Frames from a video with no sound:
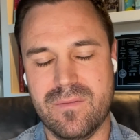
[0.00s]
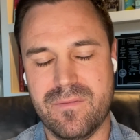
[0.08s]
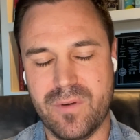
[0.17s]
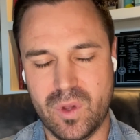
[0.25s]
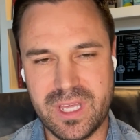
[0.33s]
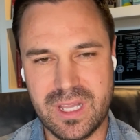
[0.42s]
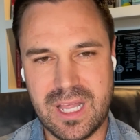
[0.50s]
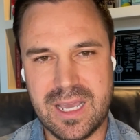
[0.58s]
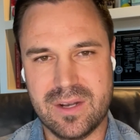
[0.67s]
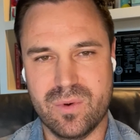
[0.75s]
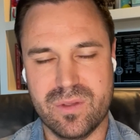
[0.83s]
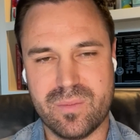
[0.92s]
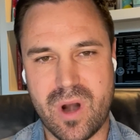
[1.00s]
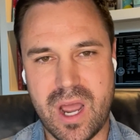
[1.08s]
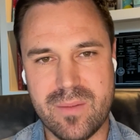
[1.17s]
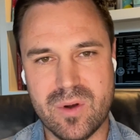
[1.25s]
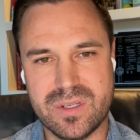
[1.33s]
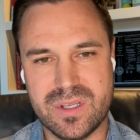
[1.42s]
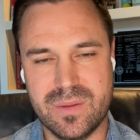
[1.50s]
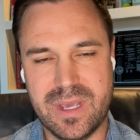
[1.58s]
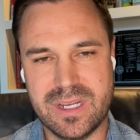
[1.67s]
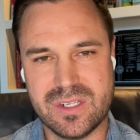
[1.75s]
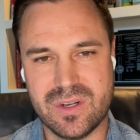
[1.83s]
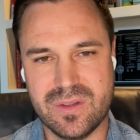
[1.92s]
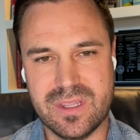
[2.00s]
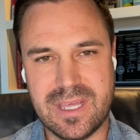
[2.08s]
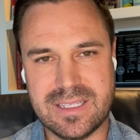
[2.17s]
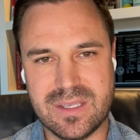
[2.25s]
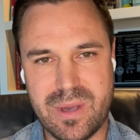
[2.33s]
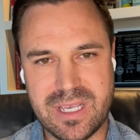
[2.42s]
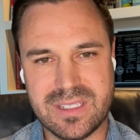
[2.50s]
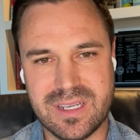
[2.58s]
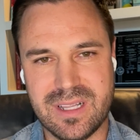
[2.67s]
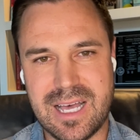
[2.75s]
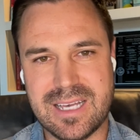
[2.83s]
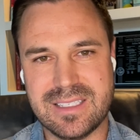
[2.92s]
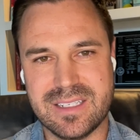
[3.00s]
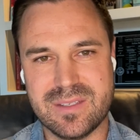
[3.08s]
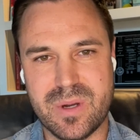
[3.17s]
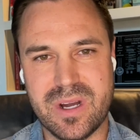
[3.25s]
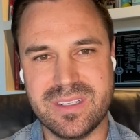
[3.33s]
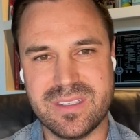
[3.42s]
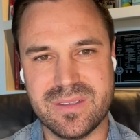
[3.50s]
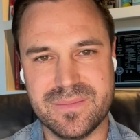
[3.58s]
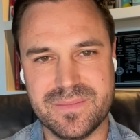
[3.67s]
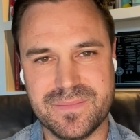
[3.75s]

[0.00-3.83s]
fully aligned with Primer to make sure that that's a best-in-class experience.